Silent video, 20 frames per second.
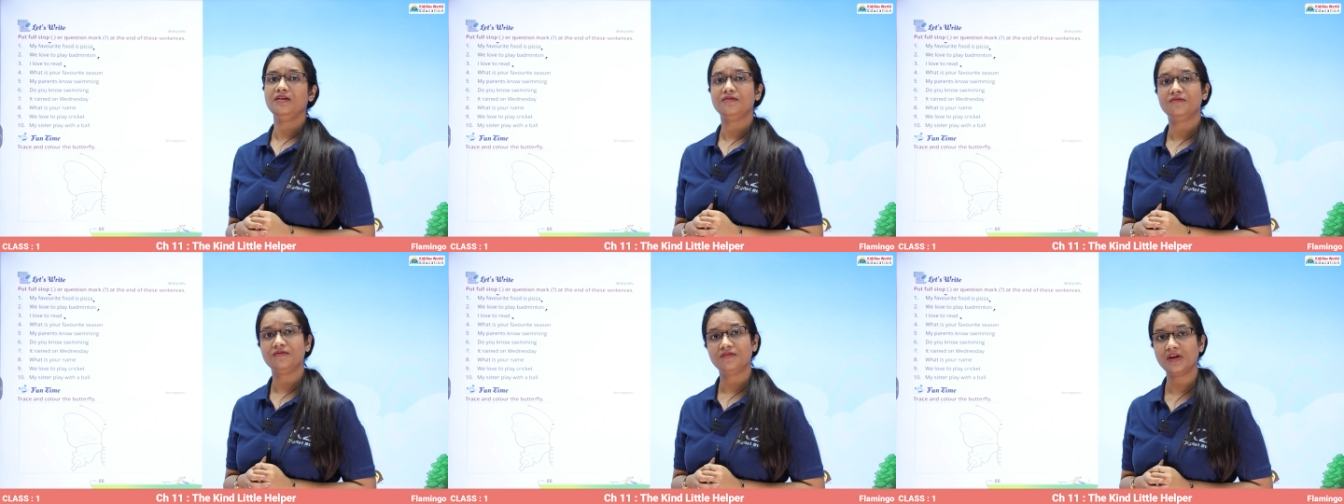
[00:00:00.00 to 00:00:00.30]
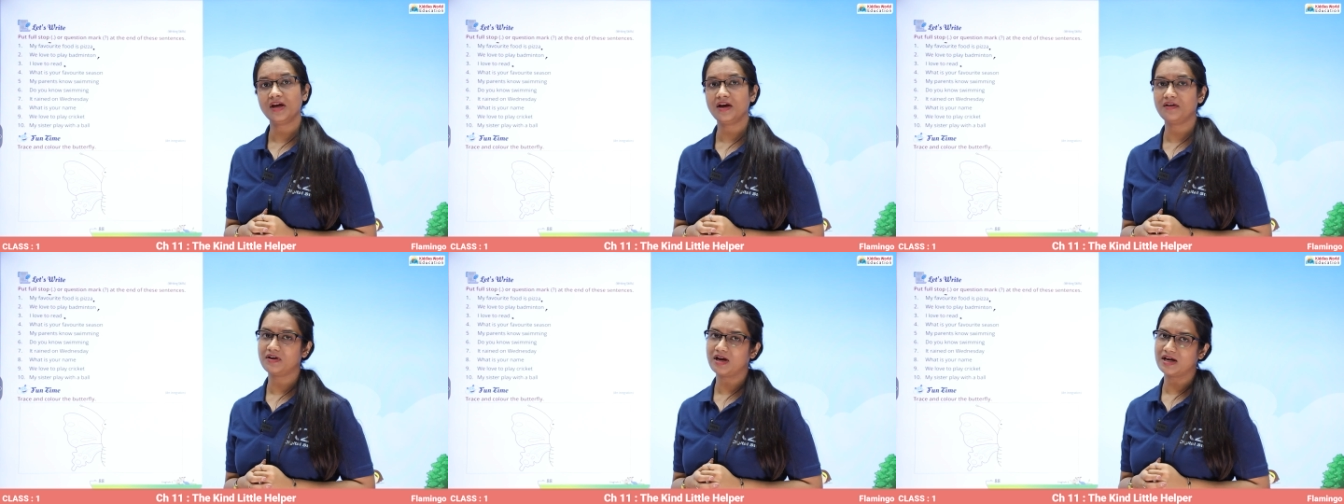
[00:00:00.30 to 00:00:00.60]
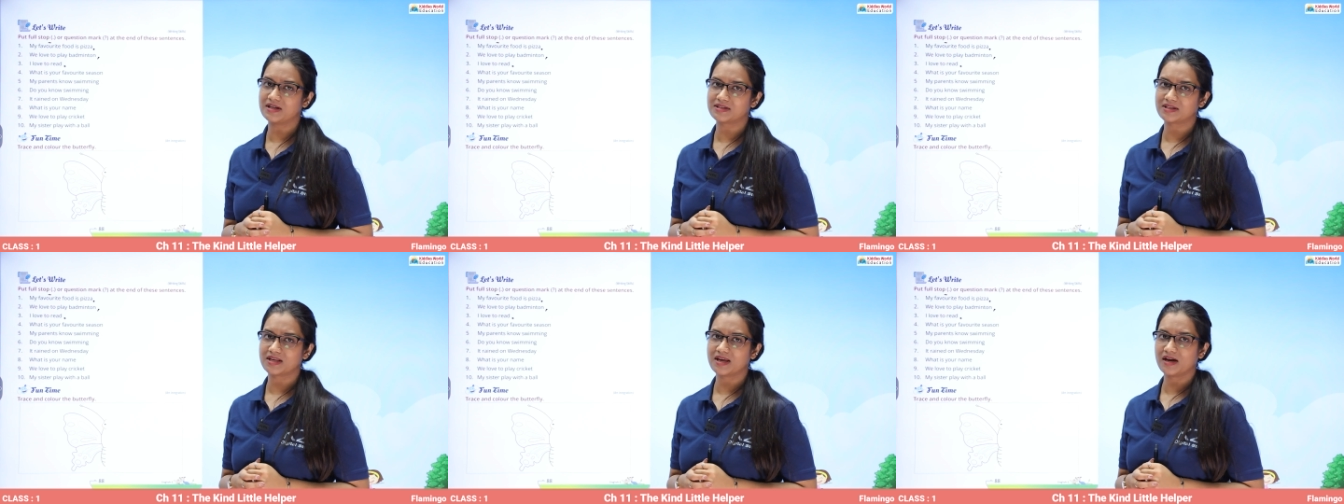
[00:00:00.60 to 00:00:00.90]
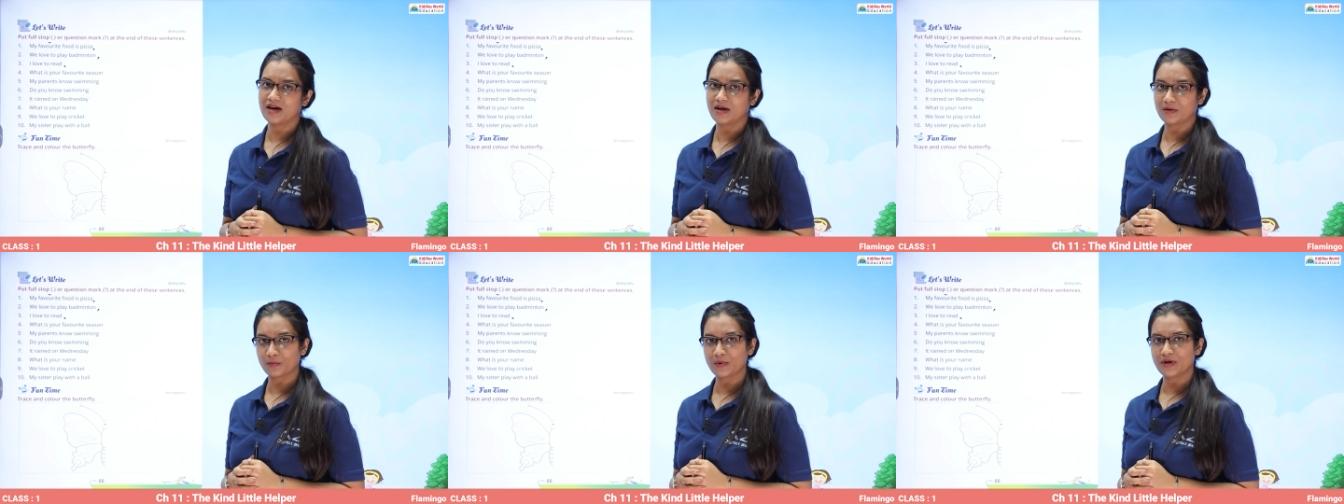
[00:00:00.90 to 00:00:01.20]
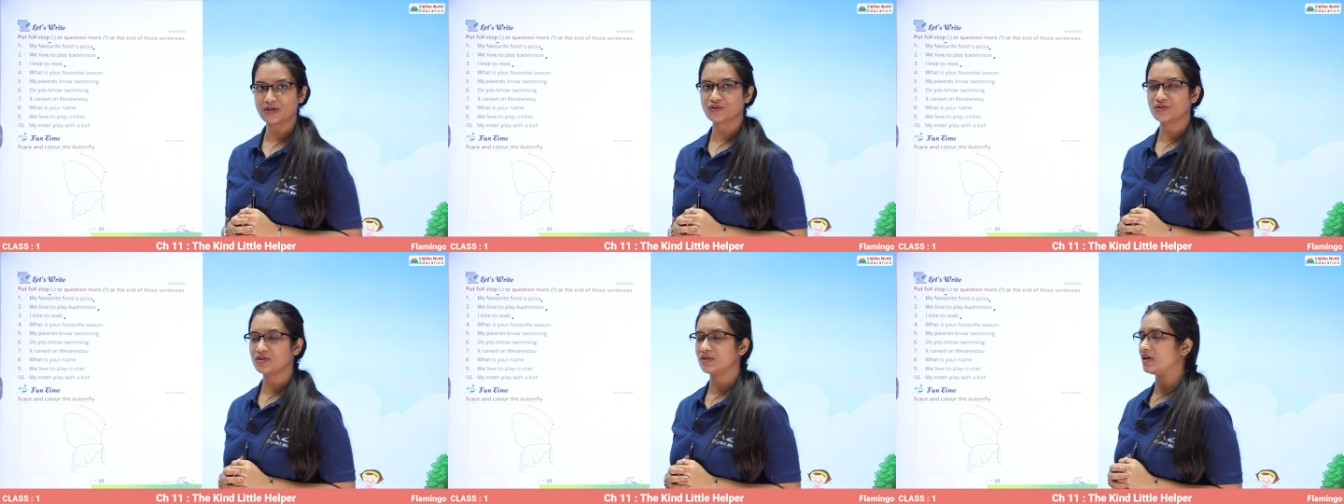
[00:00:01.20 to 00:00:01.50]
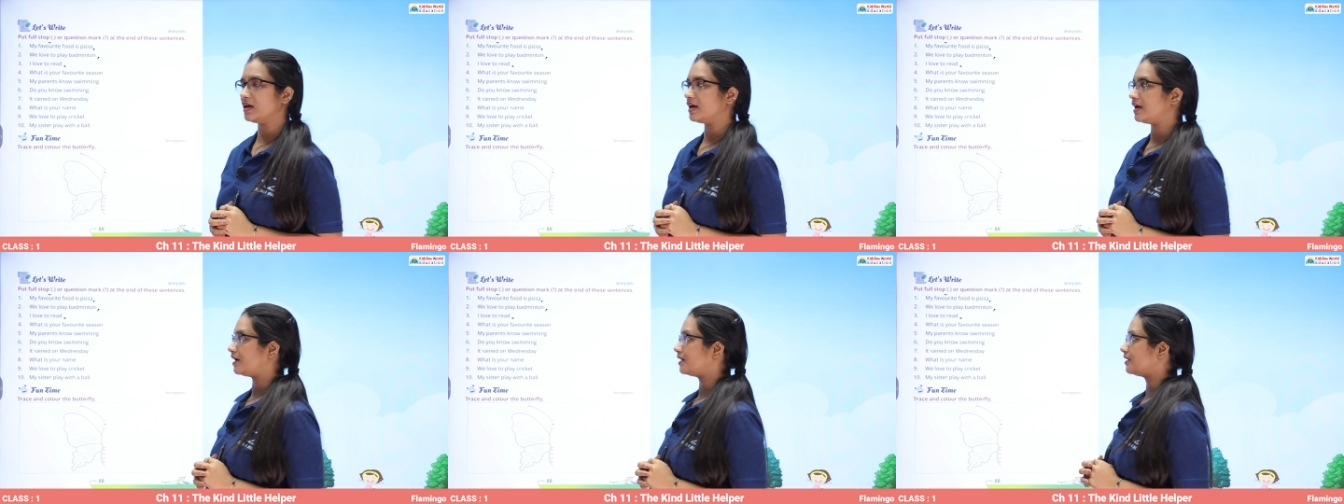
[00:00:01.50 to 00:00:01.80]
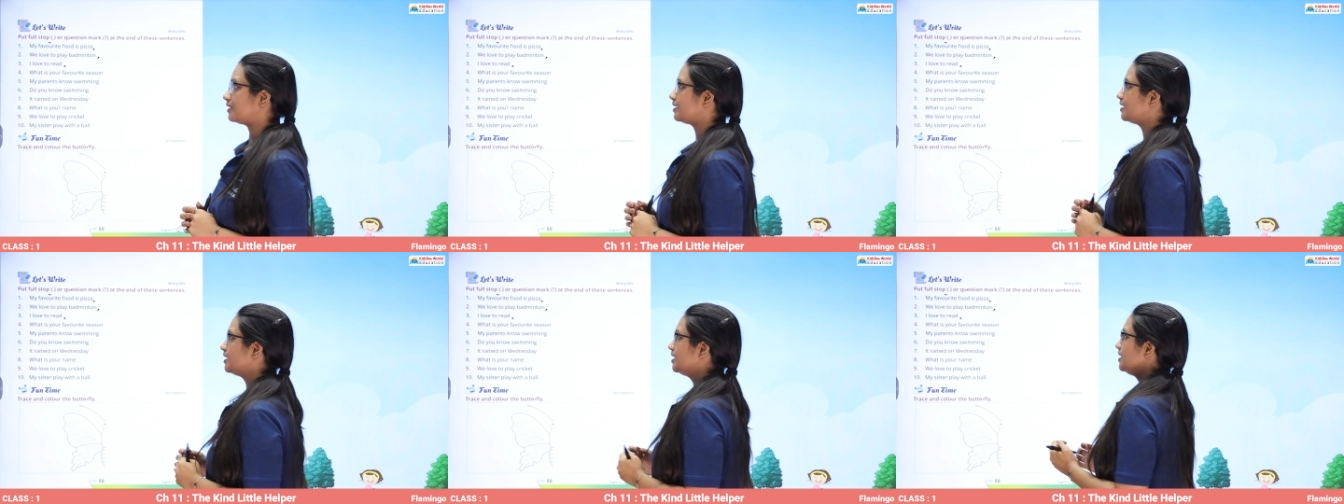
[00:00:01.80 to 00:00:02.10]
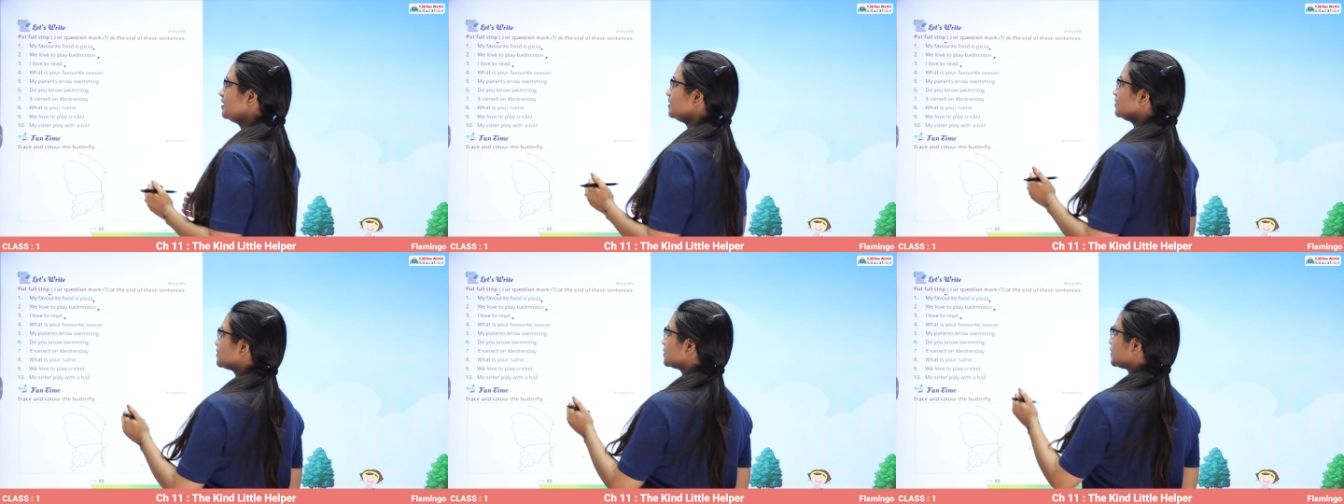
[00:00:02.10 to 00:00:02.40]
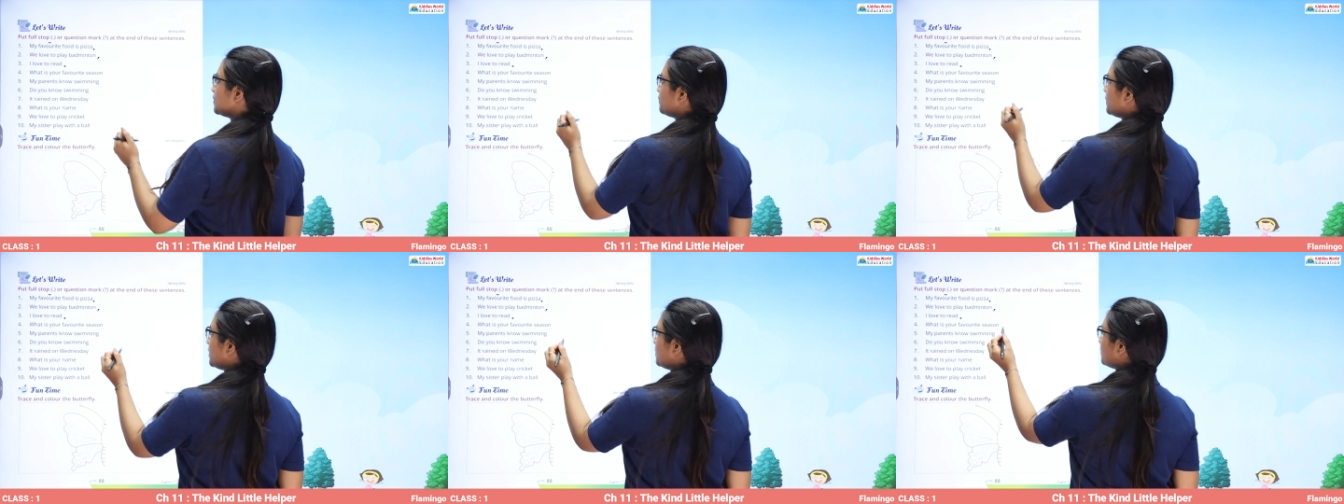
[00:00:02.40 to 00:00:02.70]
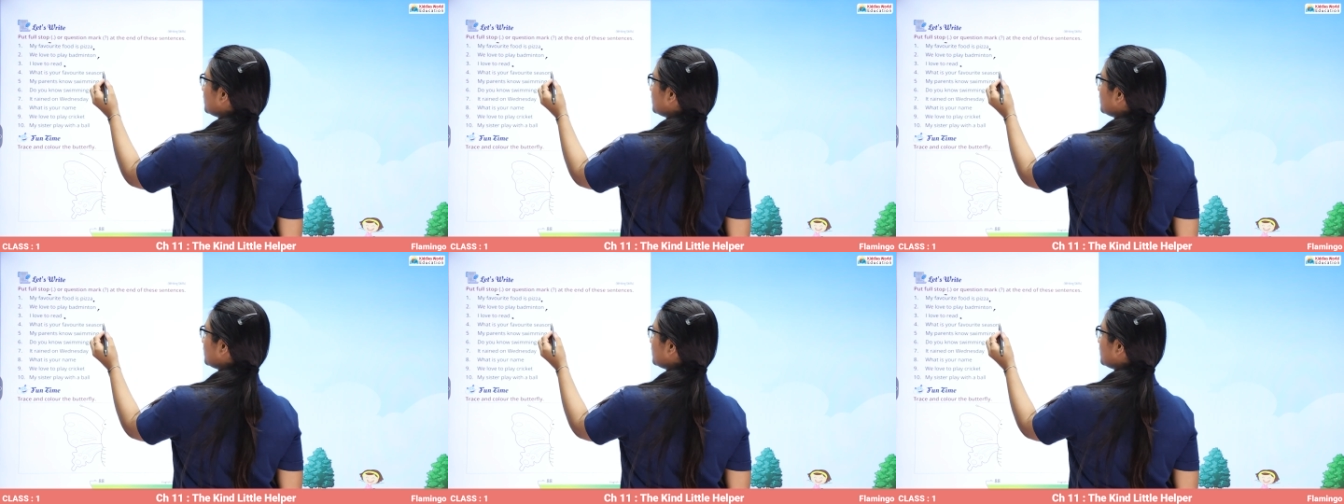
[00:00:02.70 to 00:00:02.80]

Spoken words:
We are asking a question here, so we